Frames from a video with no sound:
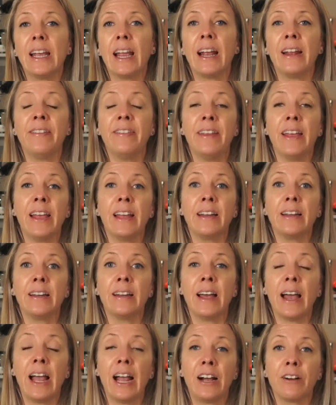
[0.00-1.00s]
And
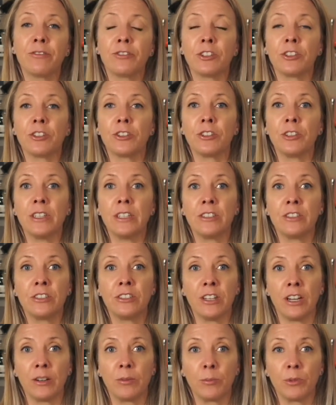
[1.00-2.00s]
then after it's
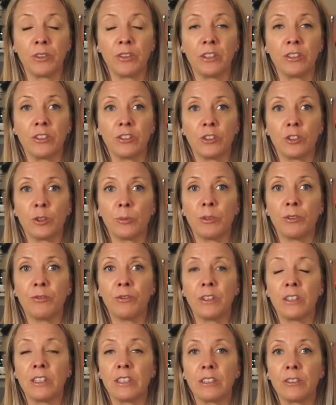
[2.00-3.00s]
done with this
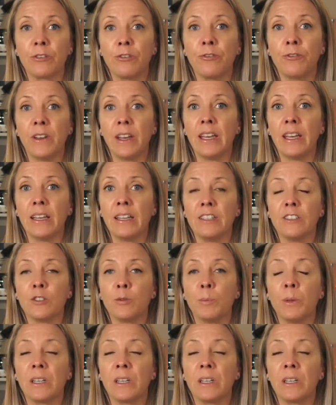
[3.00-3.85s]
thermophilic phase,